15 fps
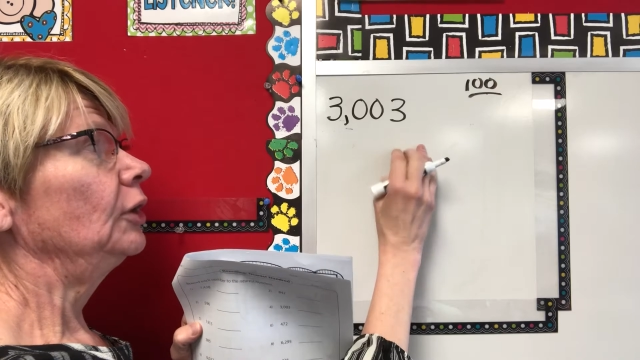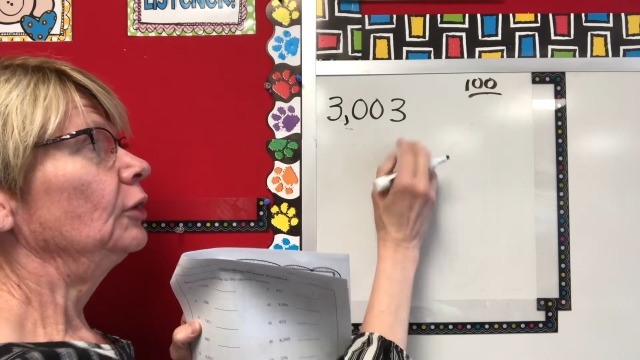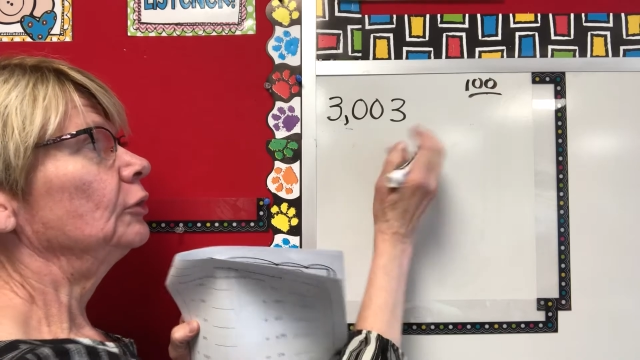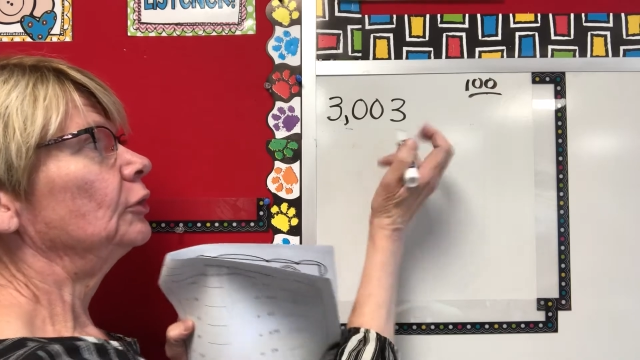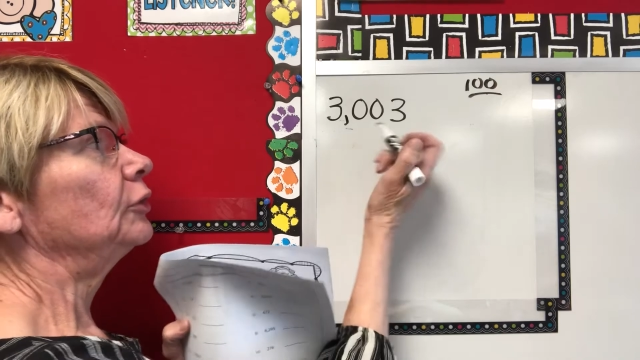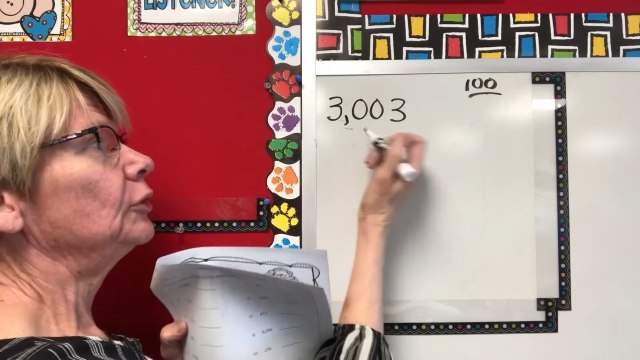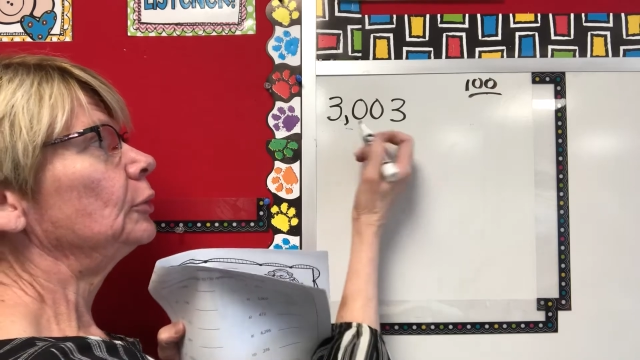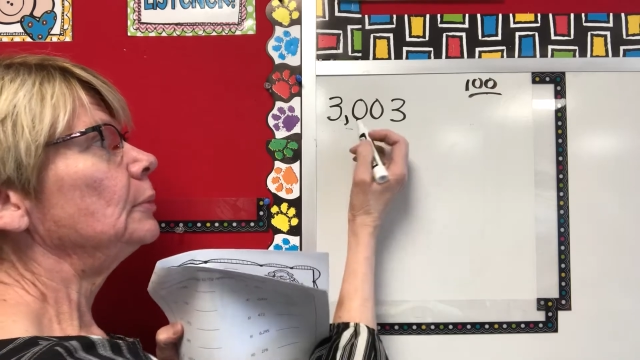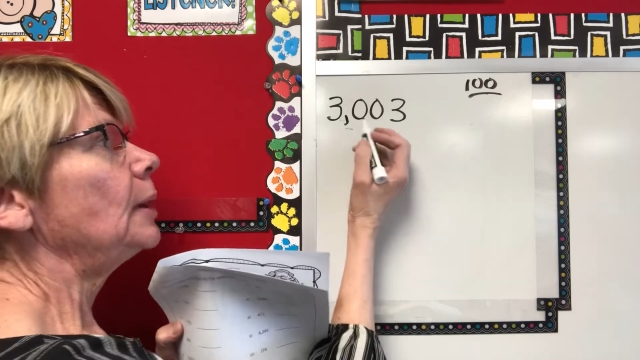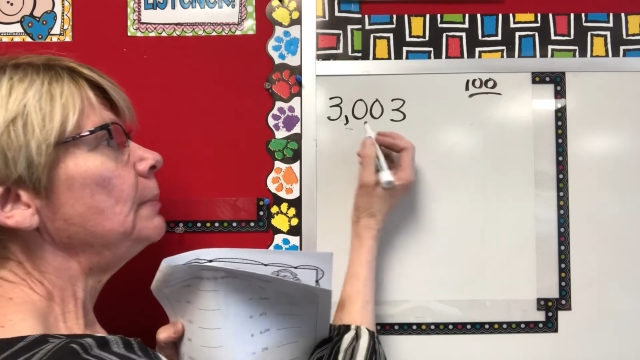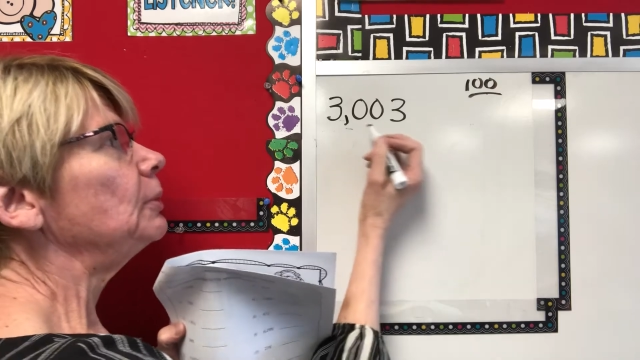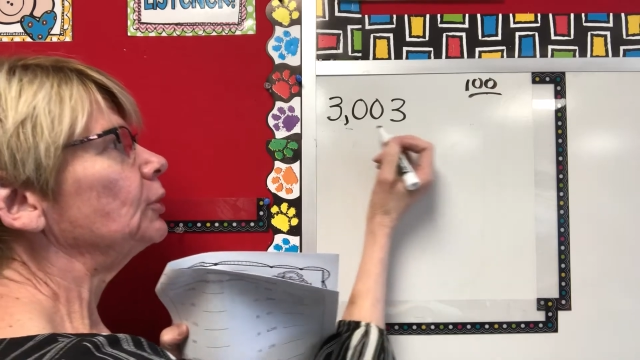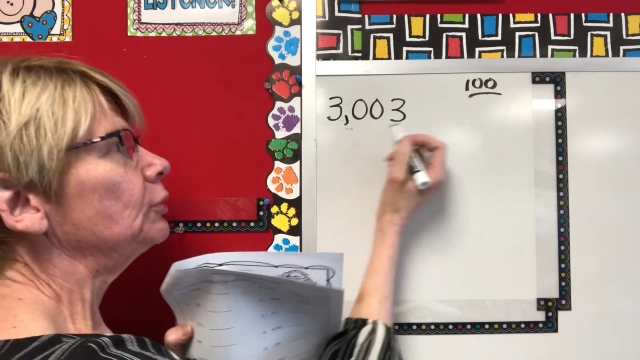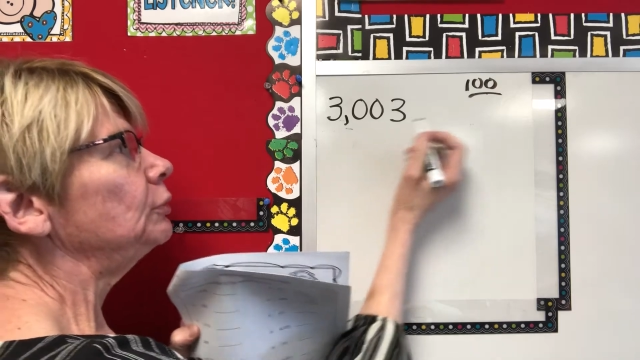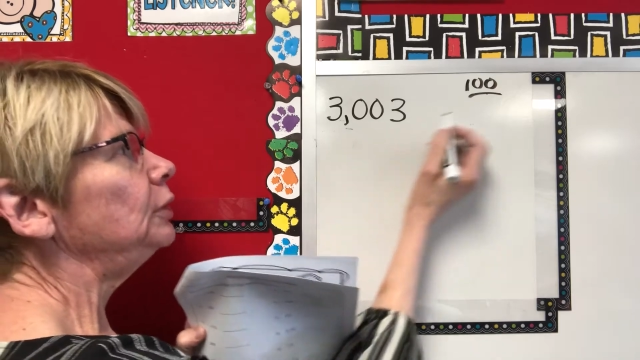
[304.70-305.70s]
Because
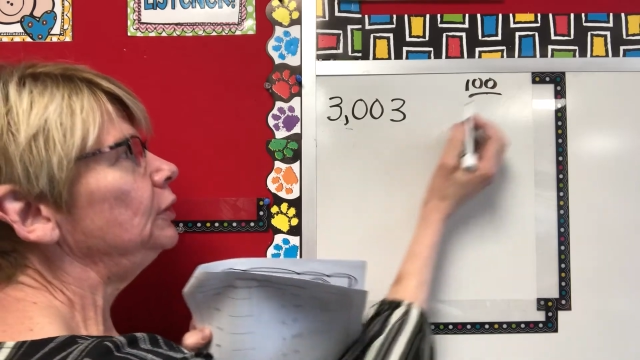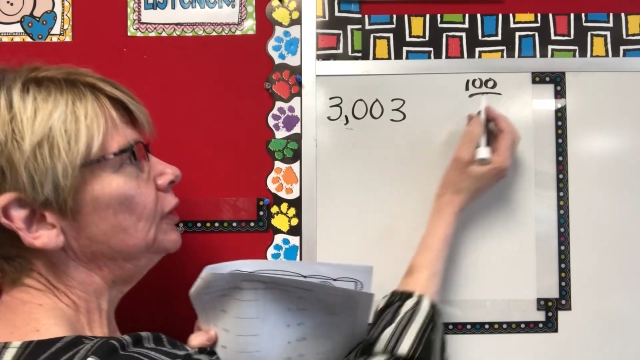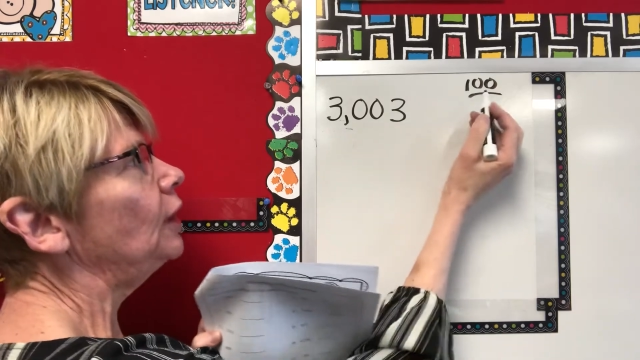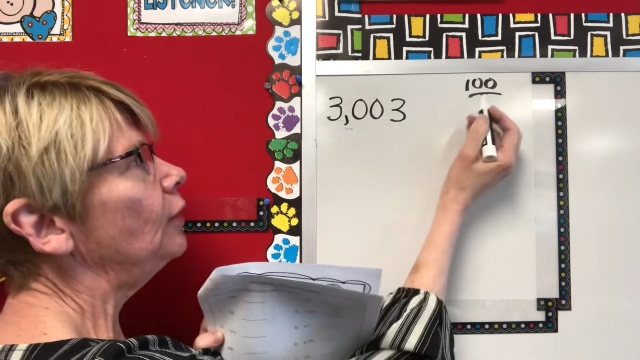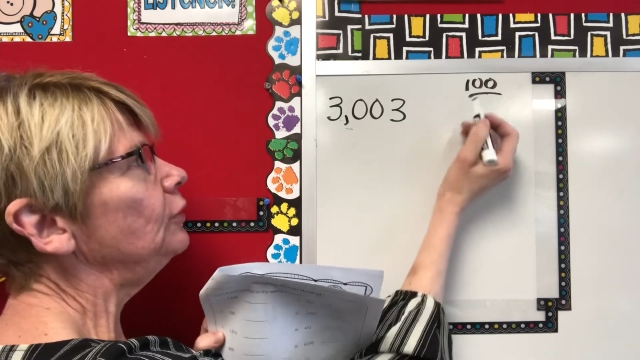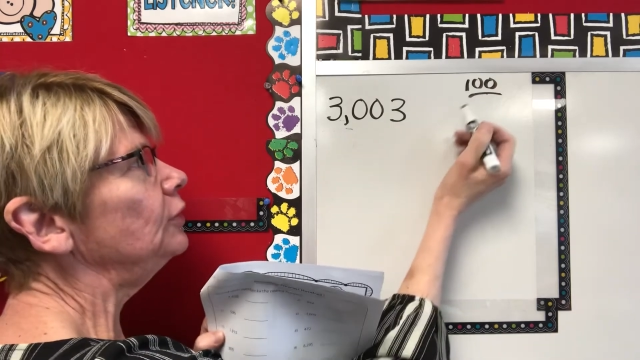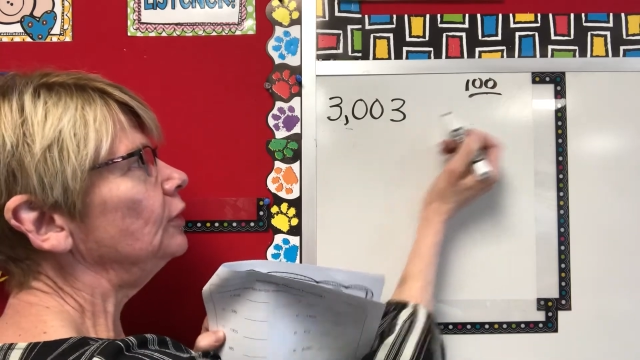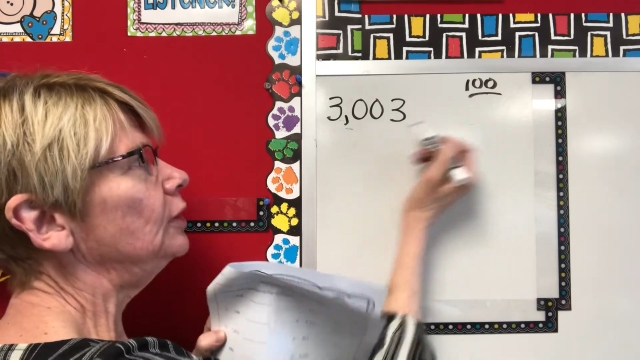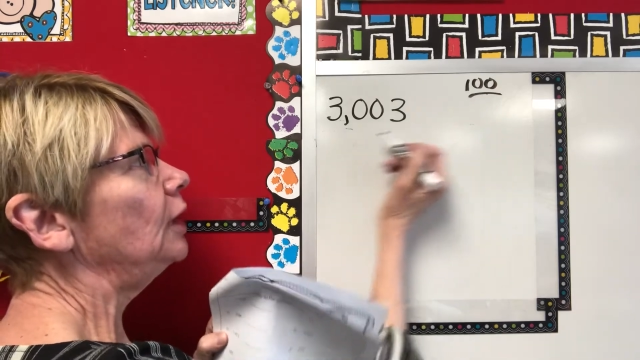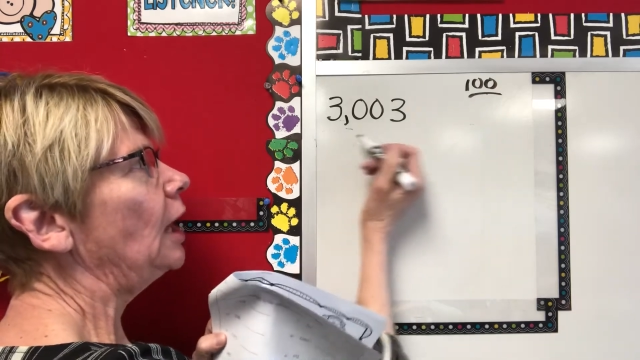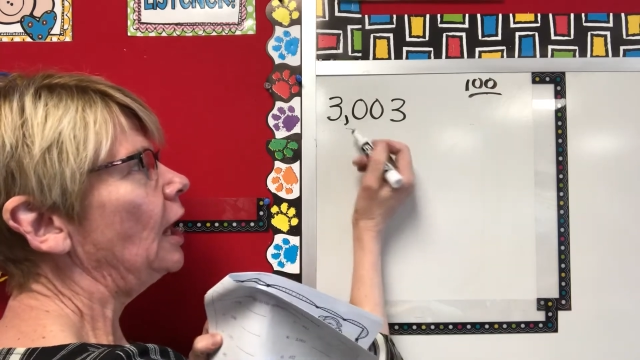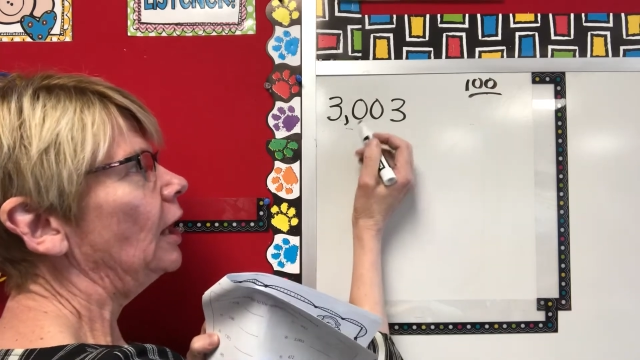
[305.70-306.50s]
remember, 3,000